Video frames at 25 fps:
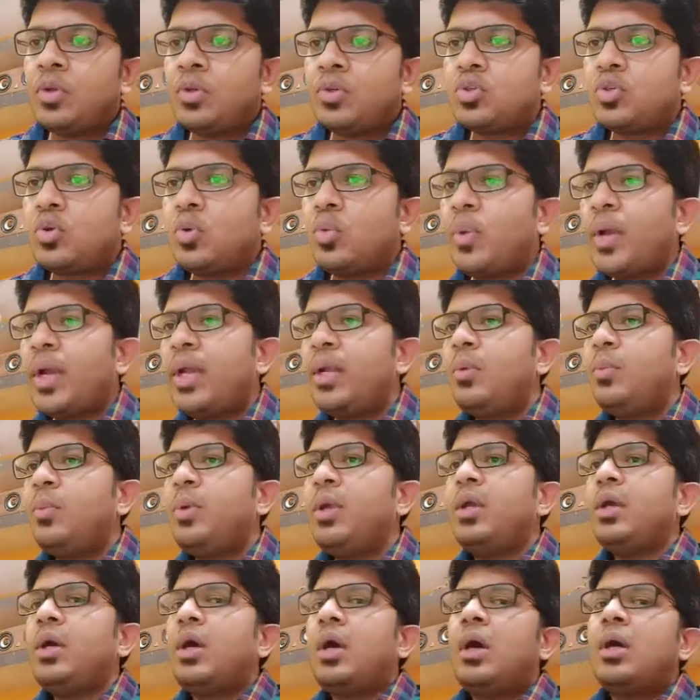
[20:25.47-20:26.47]
So when
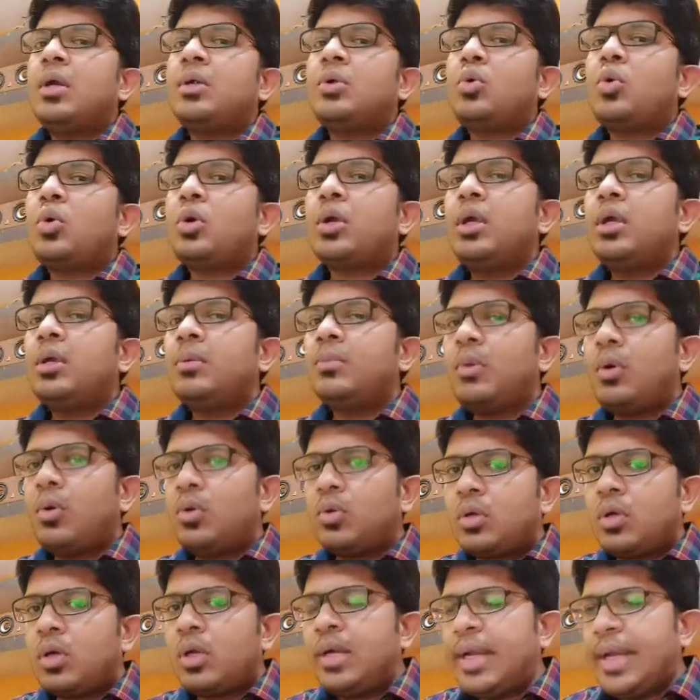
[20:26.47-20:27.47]
we are talking
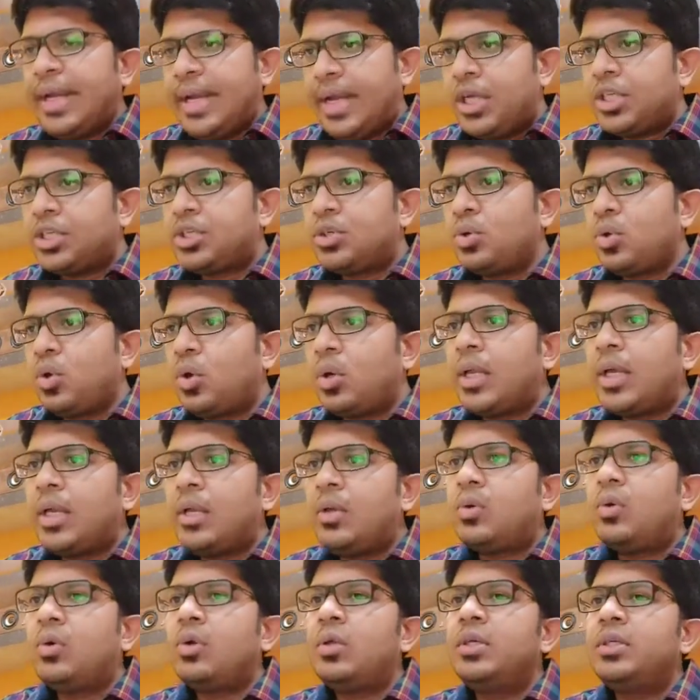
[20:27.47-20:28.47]
about NASH,
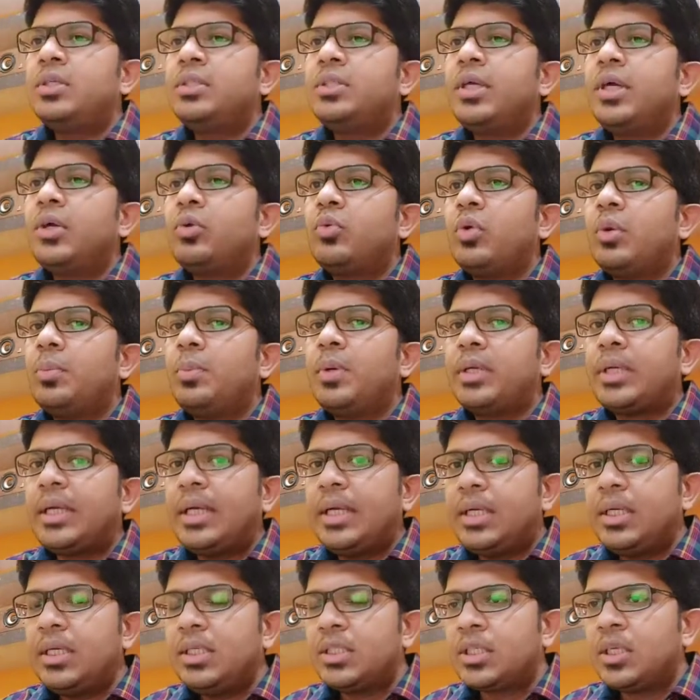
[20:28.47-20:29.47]
non-alcoholic
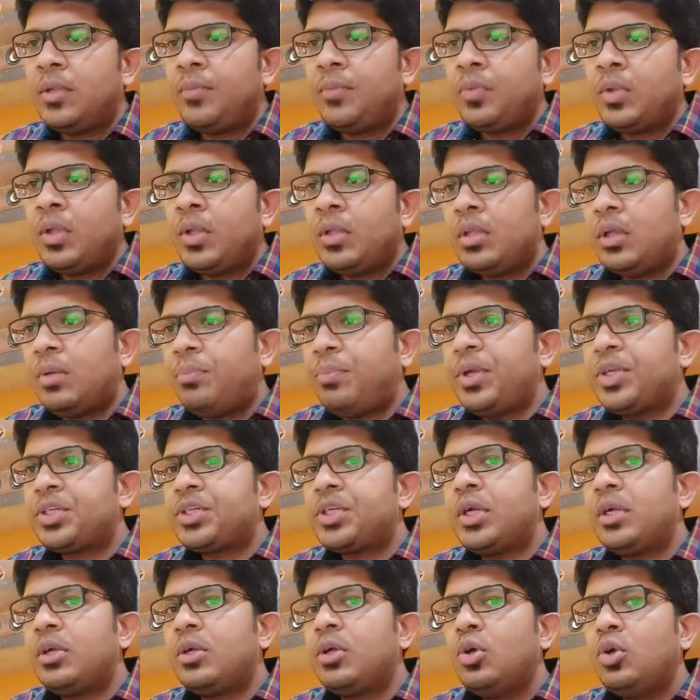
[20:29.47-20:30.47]
steatohepatitis, the
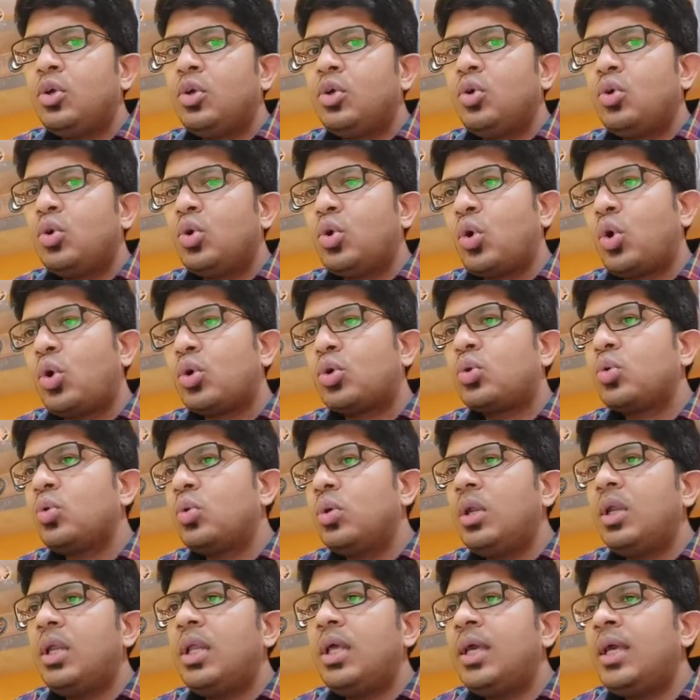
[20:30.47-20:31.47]
patient not
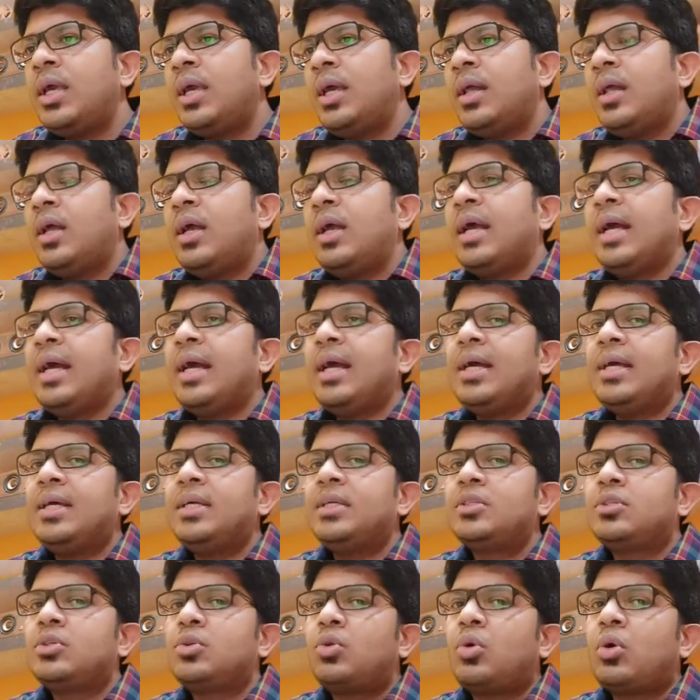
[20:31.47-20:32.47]
only
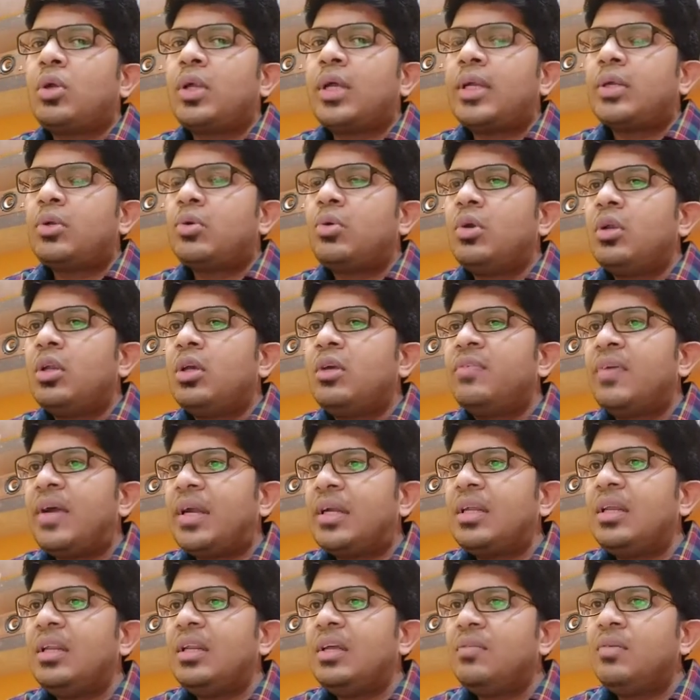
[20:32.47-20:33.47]
has non-alcoholic
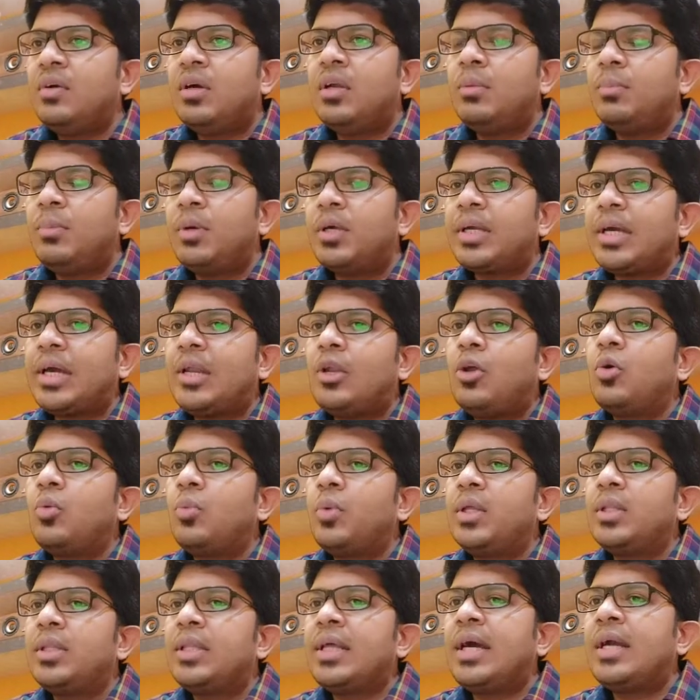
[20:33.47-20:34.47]
fatty liver, but
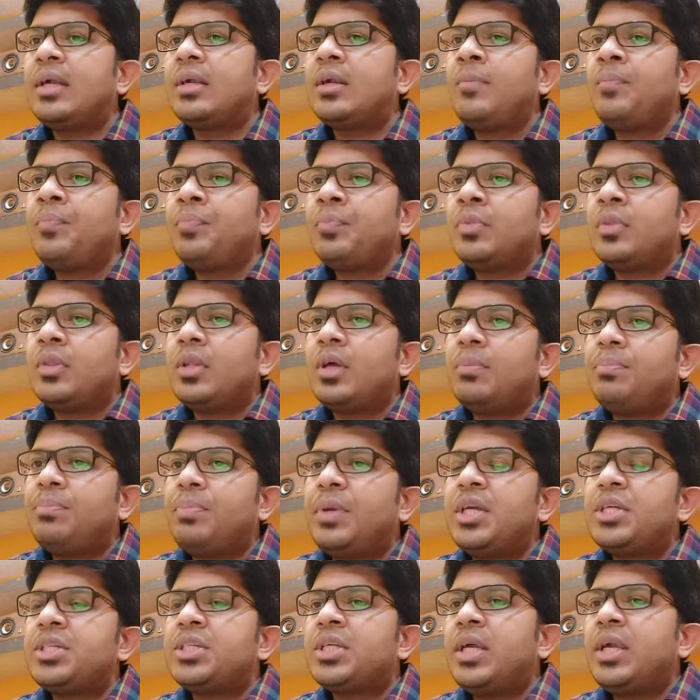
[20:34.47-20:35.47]
along with that, the
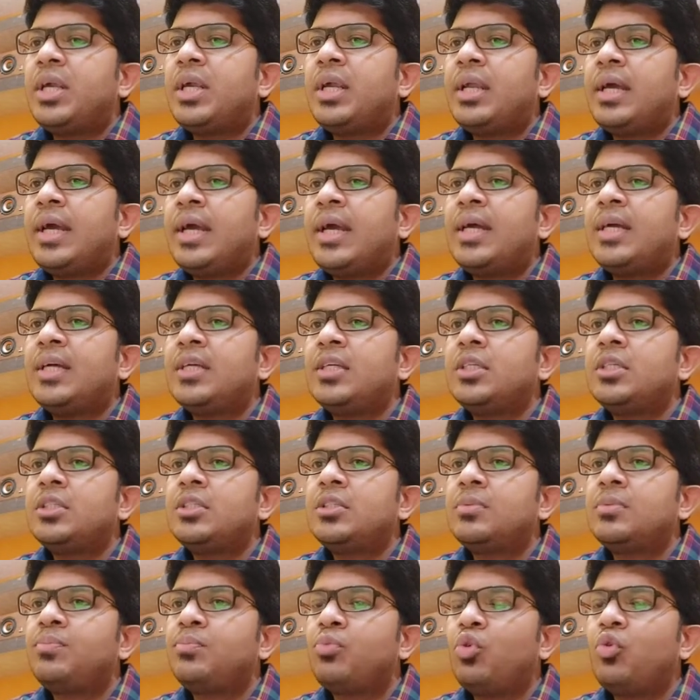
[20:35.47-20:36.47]
patient
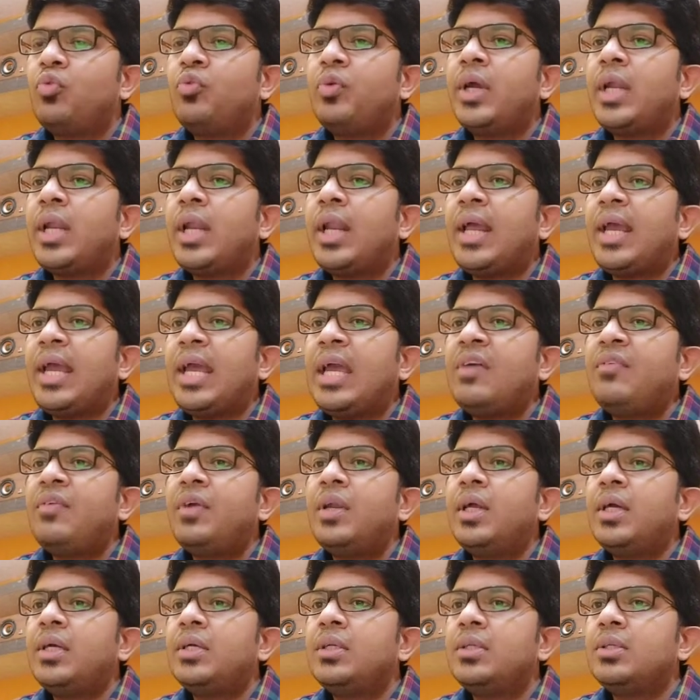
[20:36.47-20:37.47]
has proven
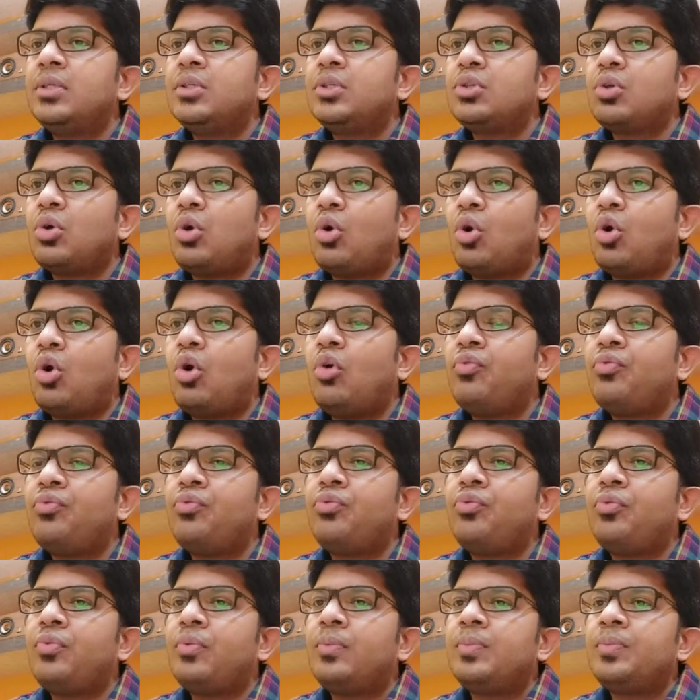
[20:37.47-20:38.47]
evidence
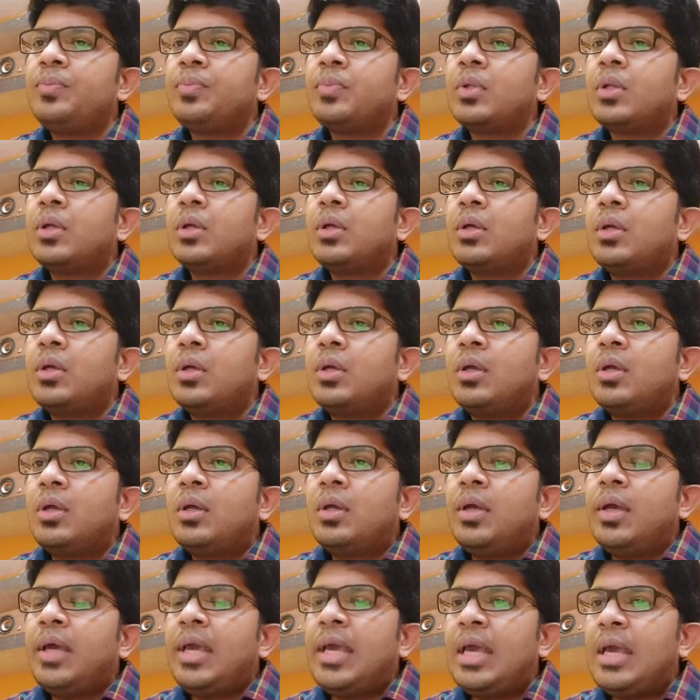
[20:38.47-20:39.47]
of
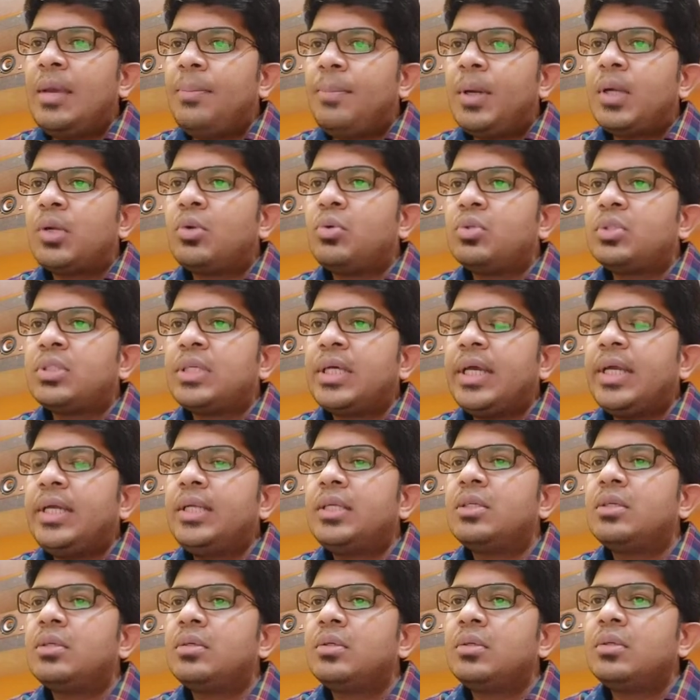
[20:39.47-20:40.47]

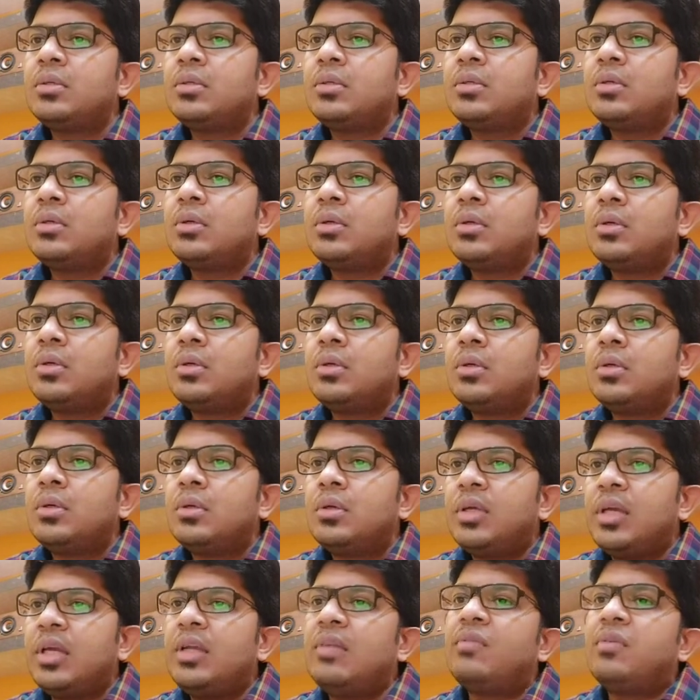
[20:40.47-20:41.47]
hepatocyte
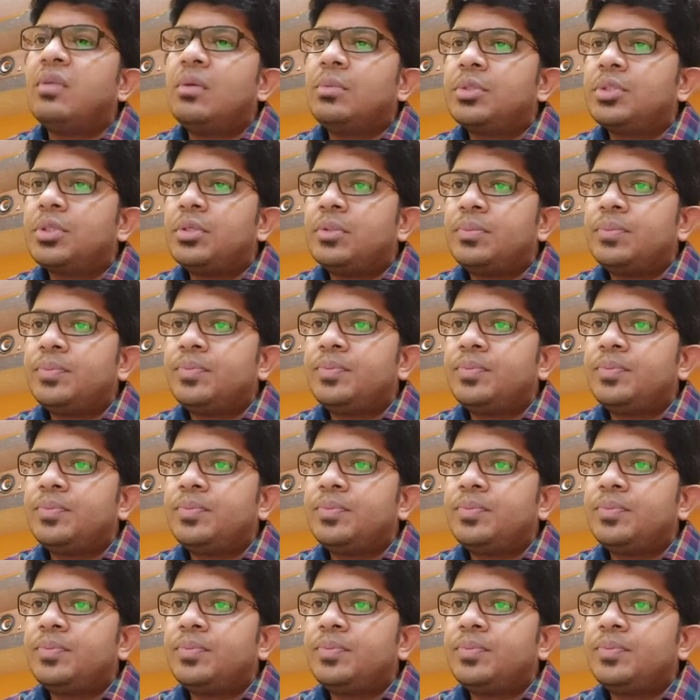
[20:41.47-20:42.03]
inflammation.